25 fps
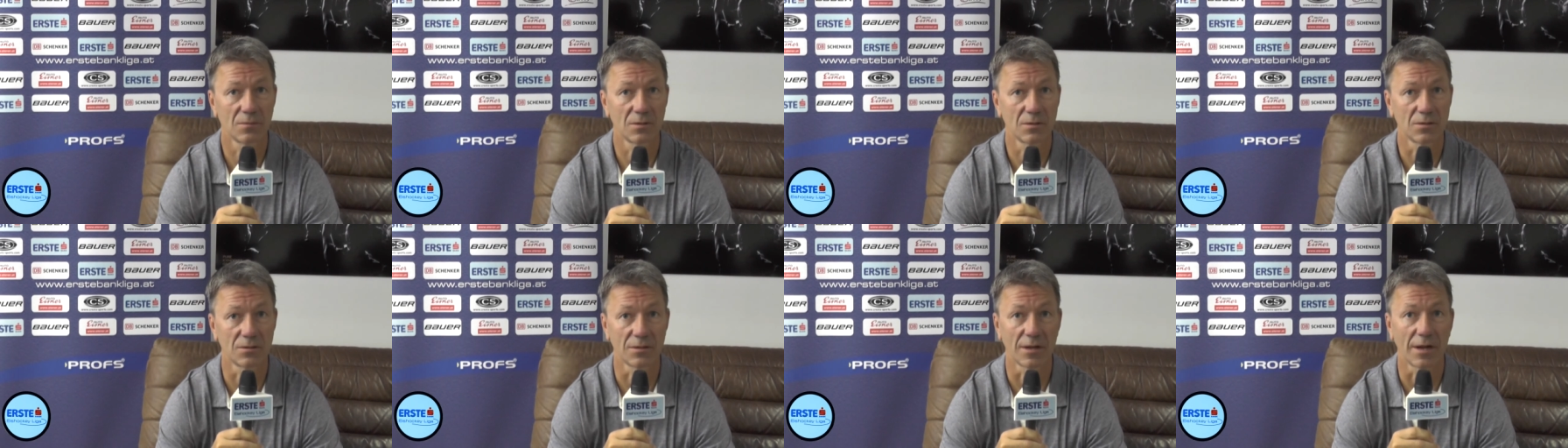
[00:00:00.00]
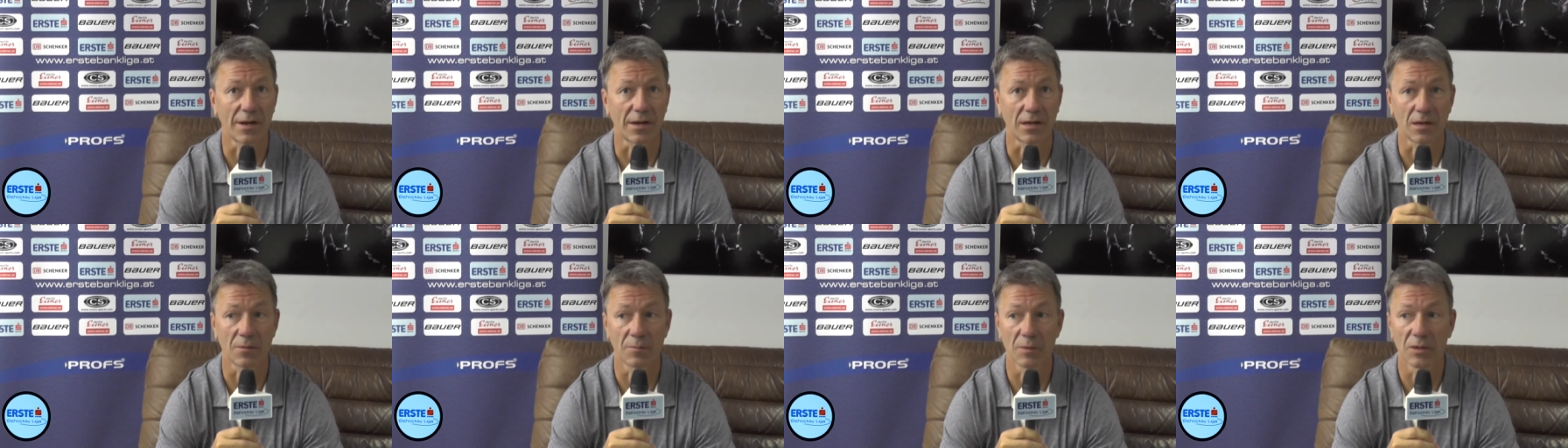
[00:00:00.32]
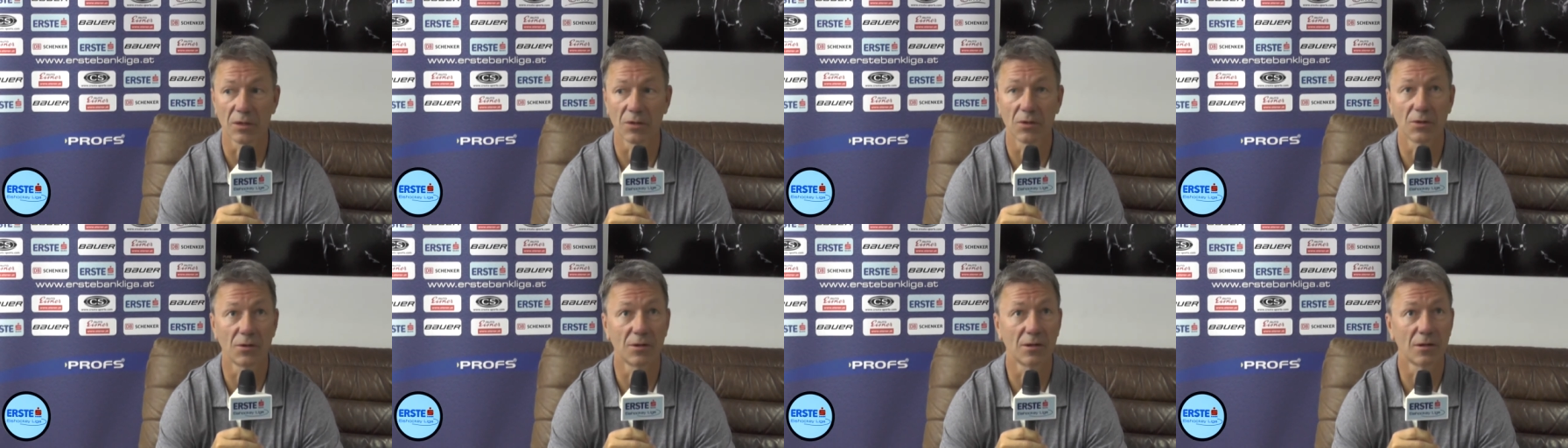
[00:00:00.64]
is not going to
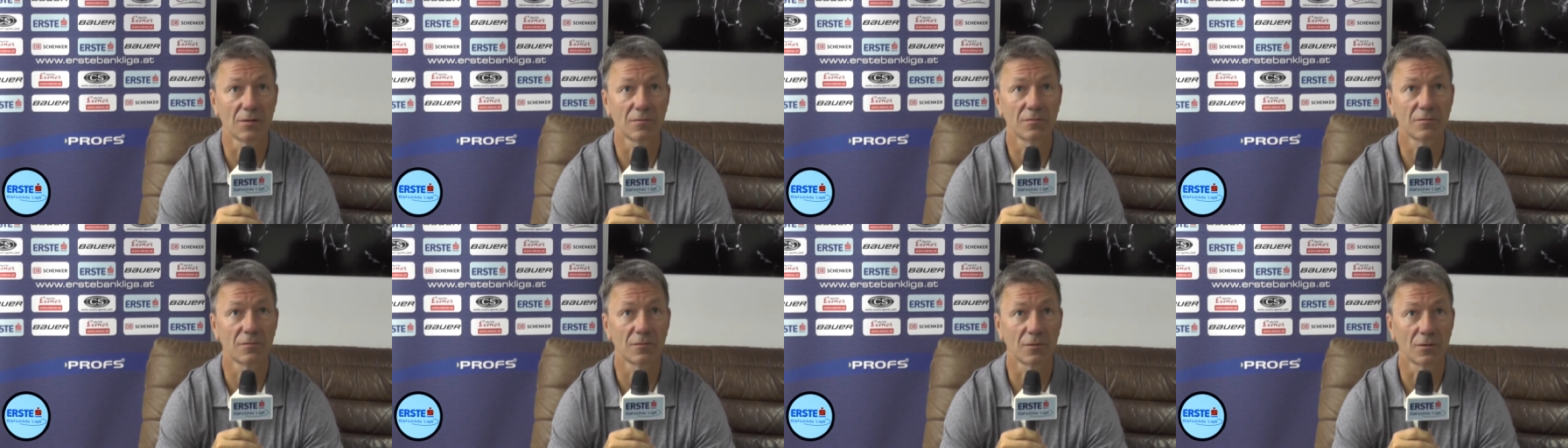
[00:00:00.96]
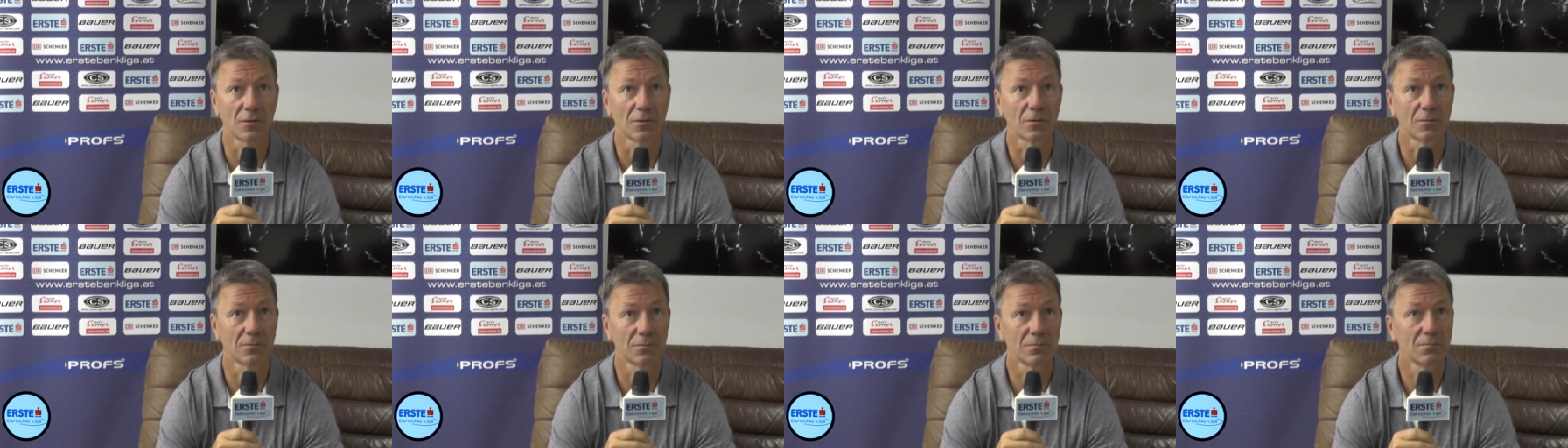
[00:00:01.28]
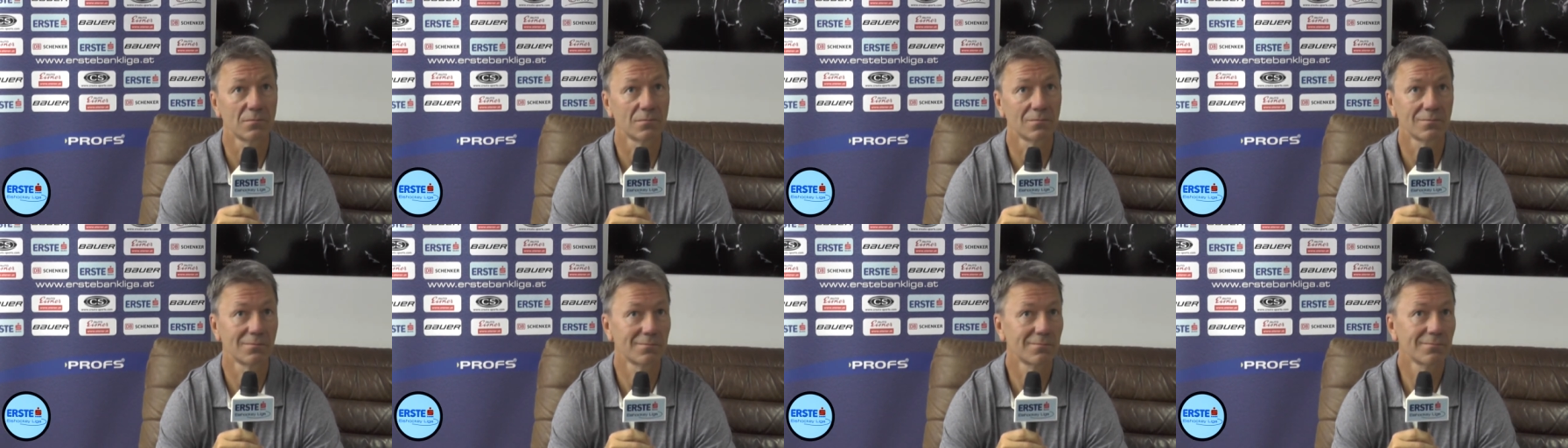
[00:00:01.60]
be good enough for
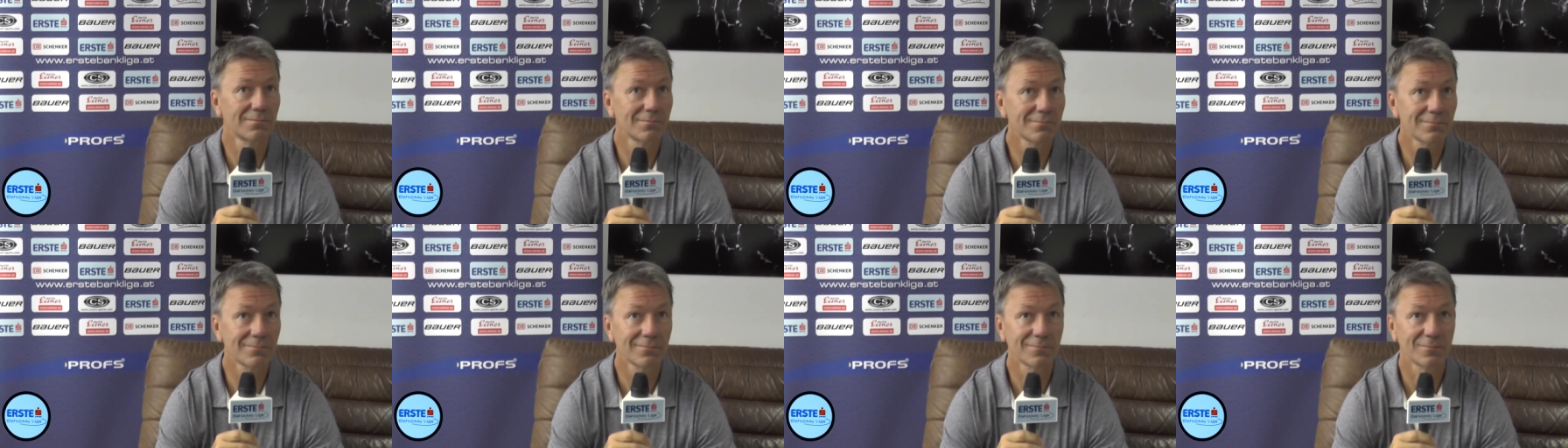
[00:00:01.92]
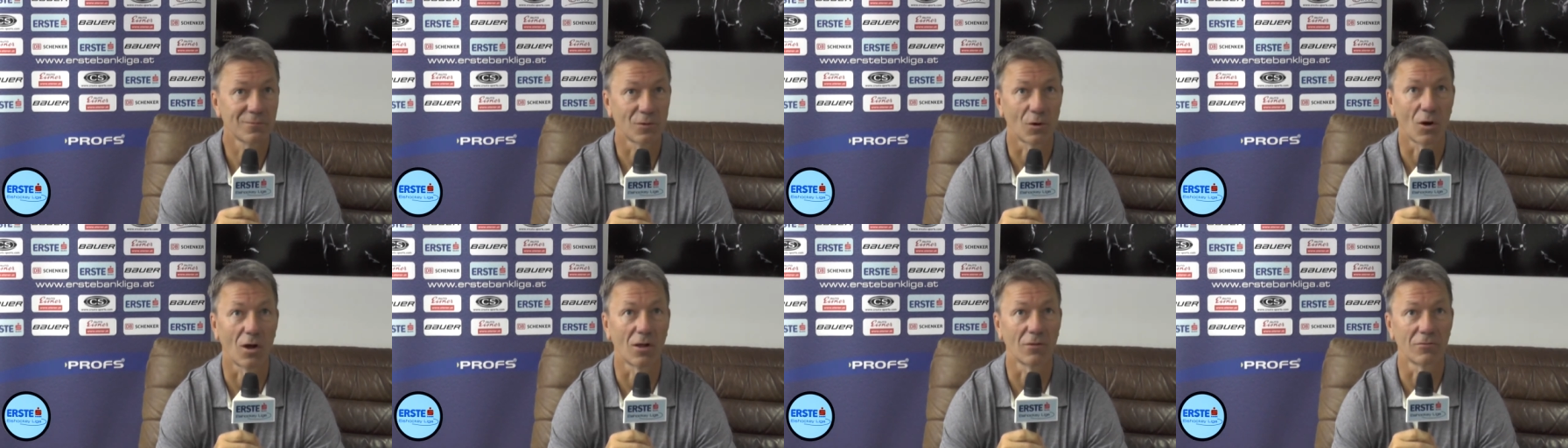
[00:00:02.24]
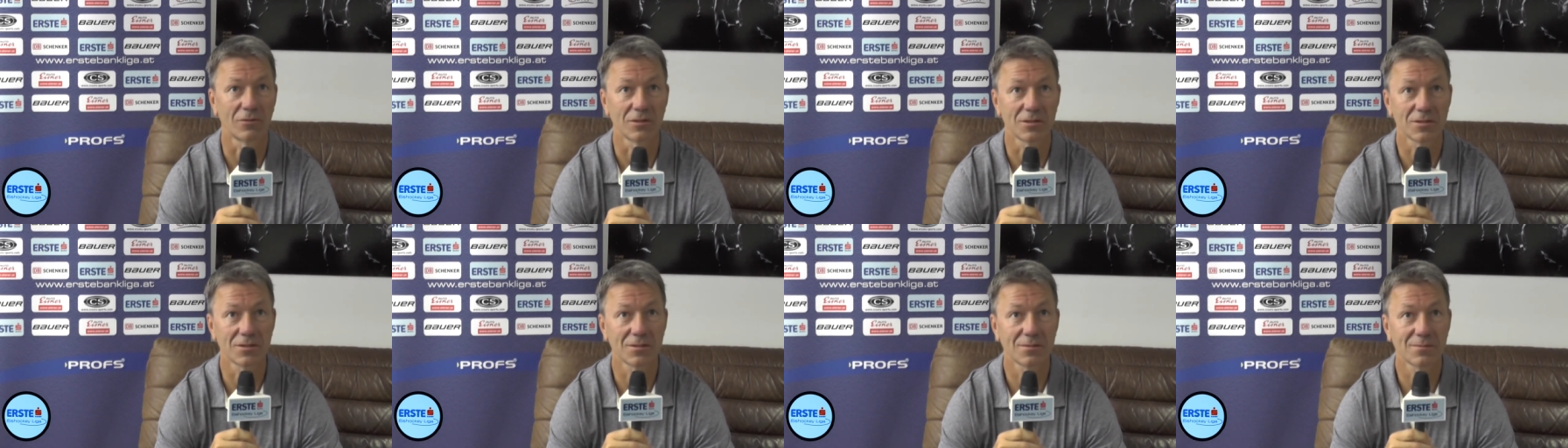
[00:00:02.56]
for all
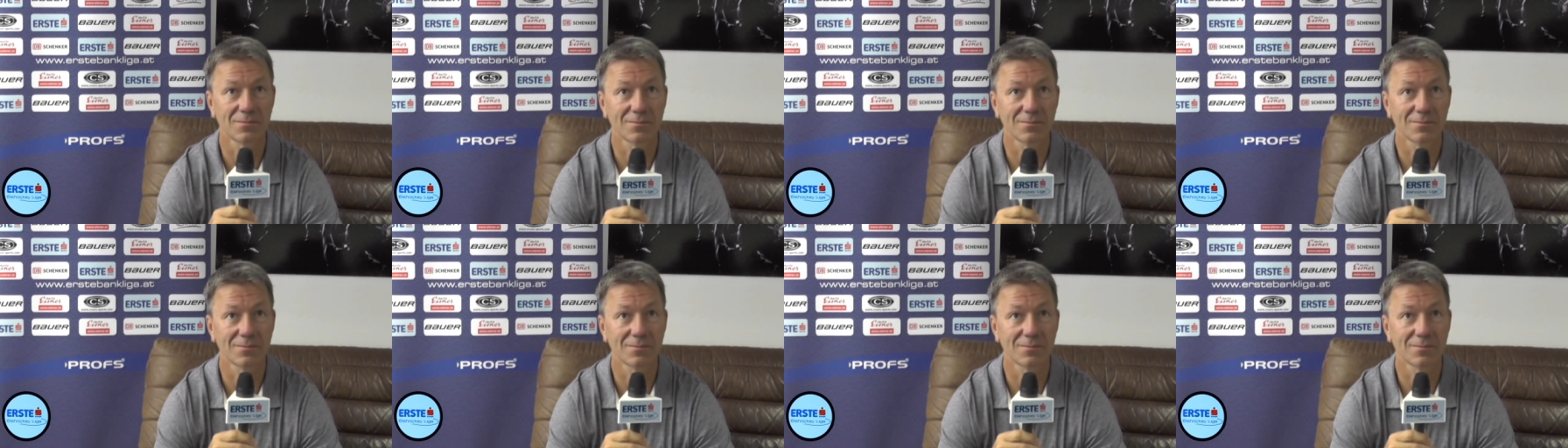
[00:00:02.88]
of us.